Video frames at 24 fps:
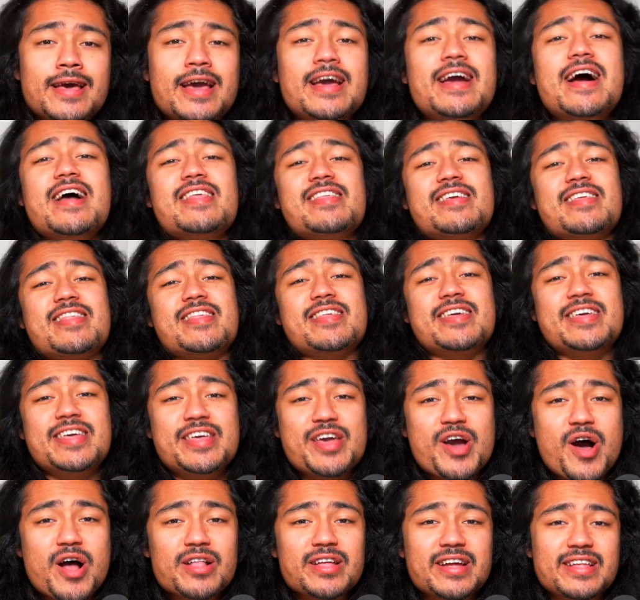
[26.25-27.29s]
guys, it's
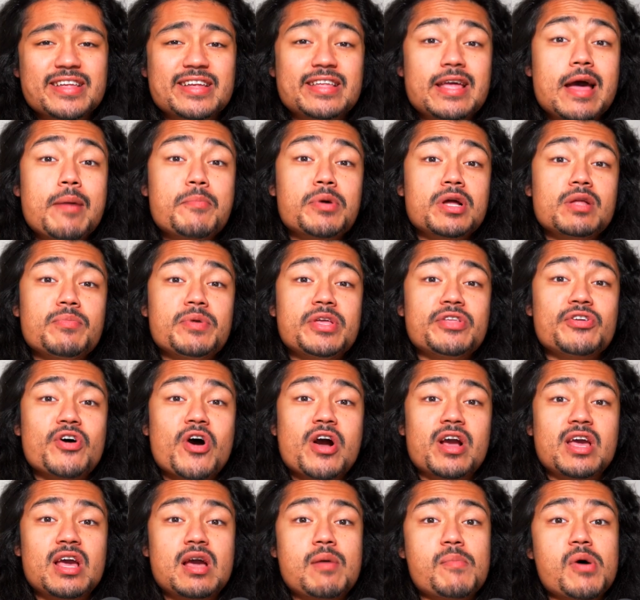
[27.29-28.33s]
Kiiyon, and today I'm going to be
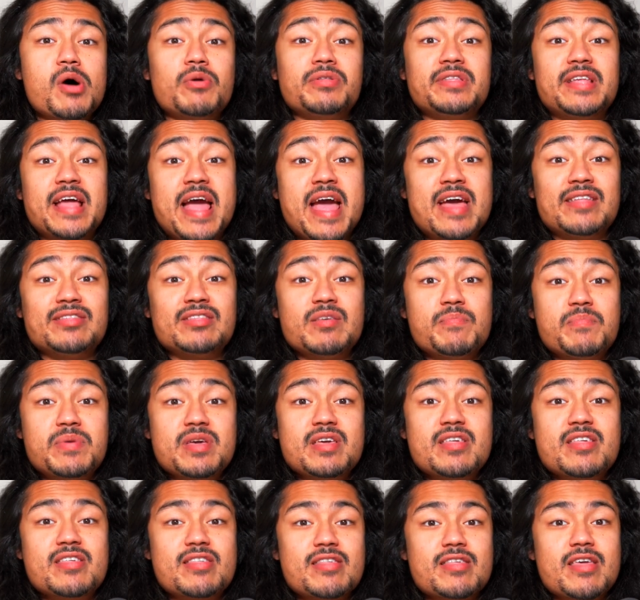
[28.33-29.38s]
talking about Dan the
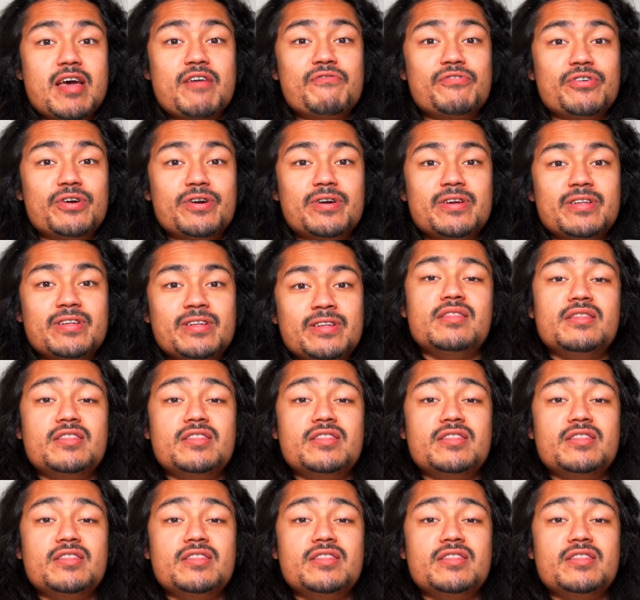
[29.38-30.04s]
Beast Severn.